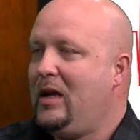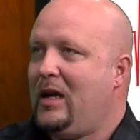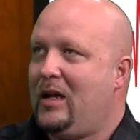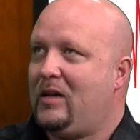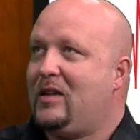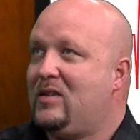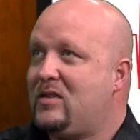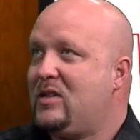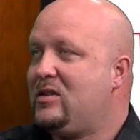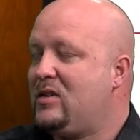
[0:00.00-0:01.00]
And
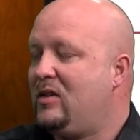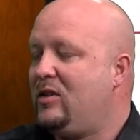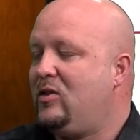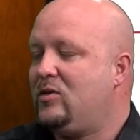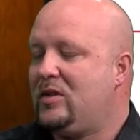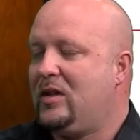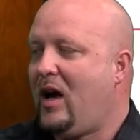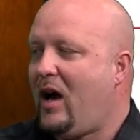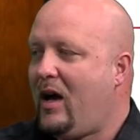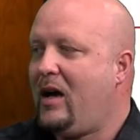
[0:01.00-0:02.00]
consistently, you see
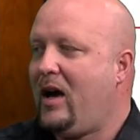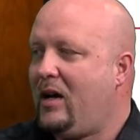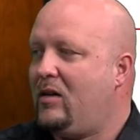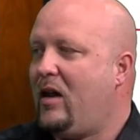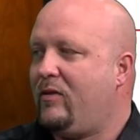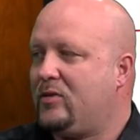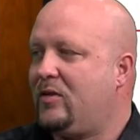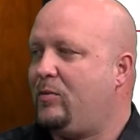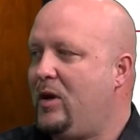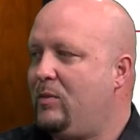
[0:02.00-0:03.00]
high, high levels
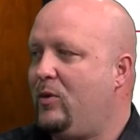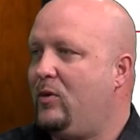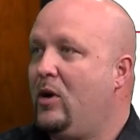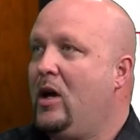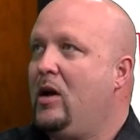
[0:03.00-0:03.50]
of people.